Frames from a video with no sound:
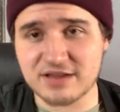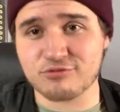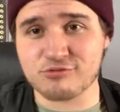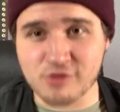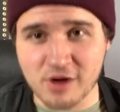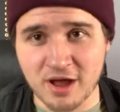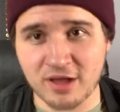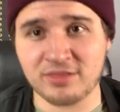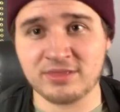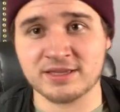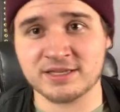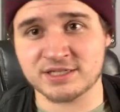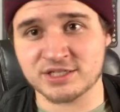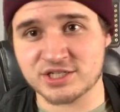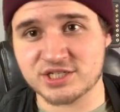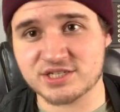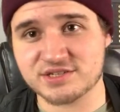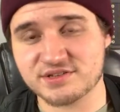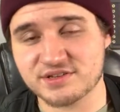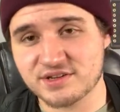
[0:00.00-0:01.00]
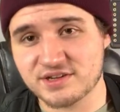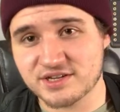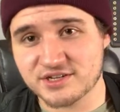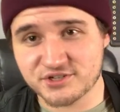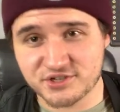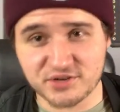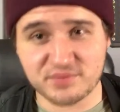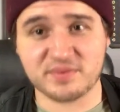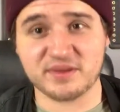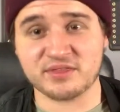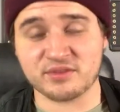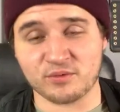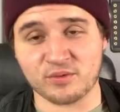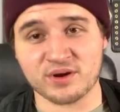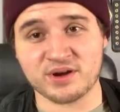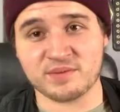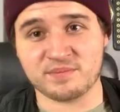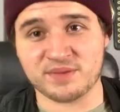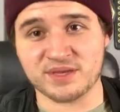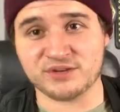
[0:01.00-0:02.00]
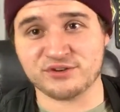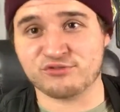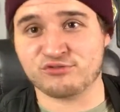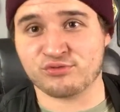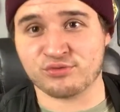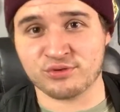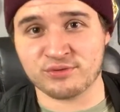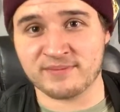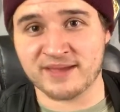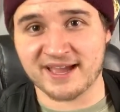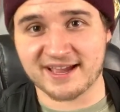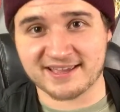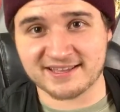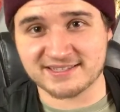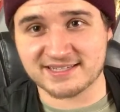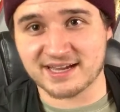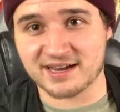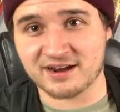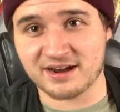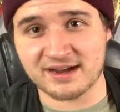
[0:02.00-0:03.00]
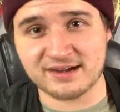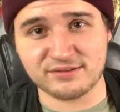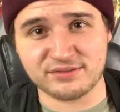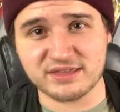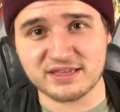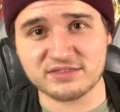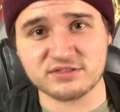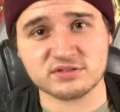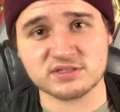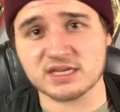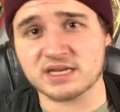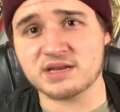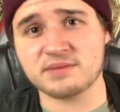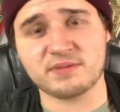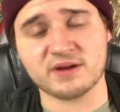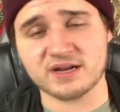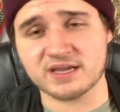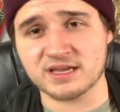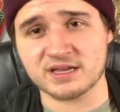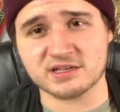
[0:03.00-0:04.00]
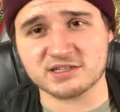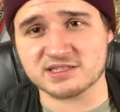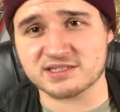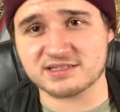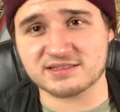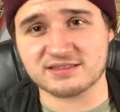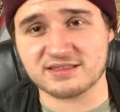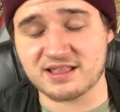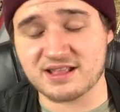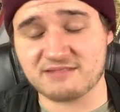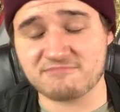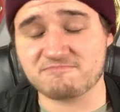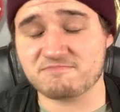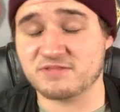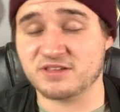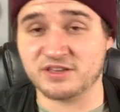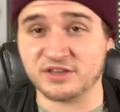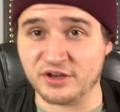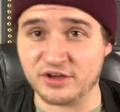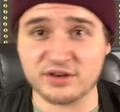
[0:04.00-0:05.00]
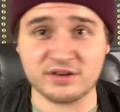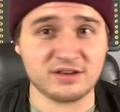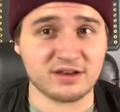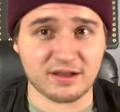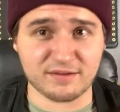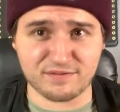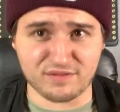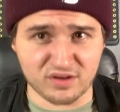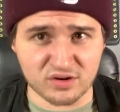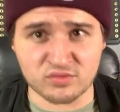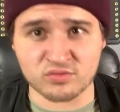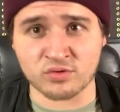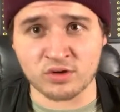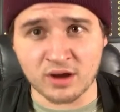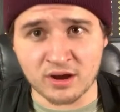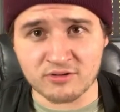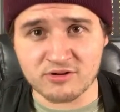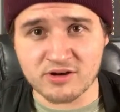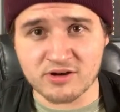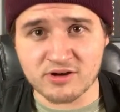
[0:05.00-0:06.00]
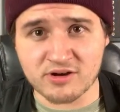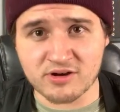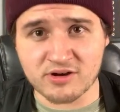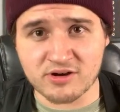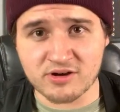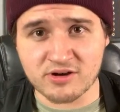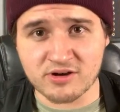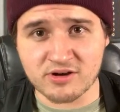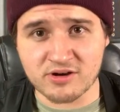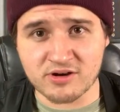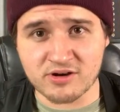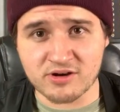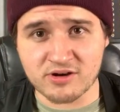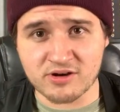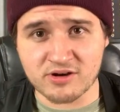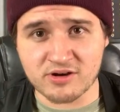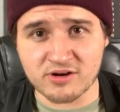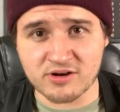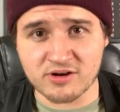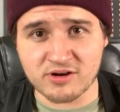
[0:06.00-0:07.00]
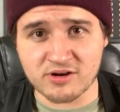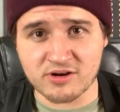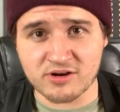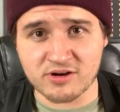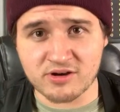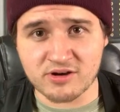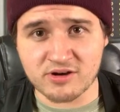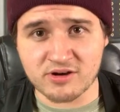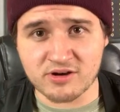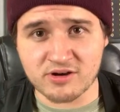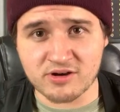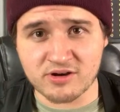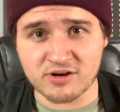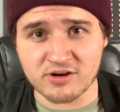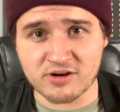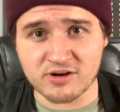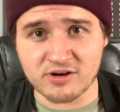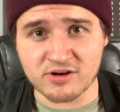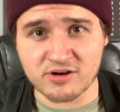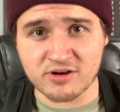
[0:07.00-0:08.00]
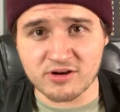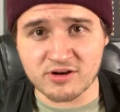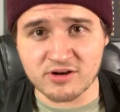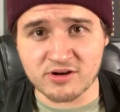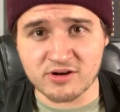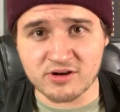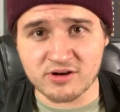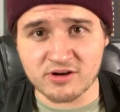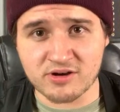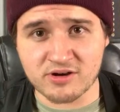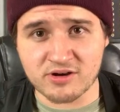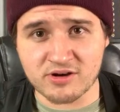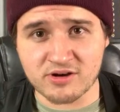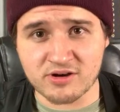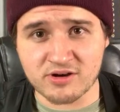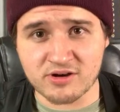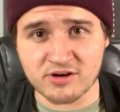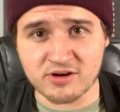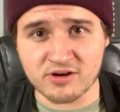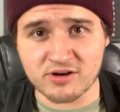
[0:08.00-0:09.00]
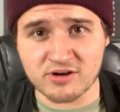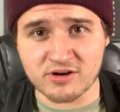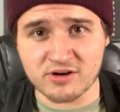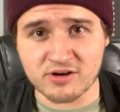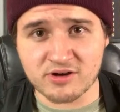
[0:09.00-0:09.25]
Rollins should be the one to beat Drew McIntyre. I don't think there's anybody else good enough on Raw right now to dethrone McIntyre when he does win the belt.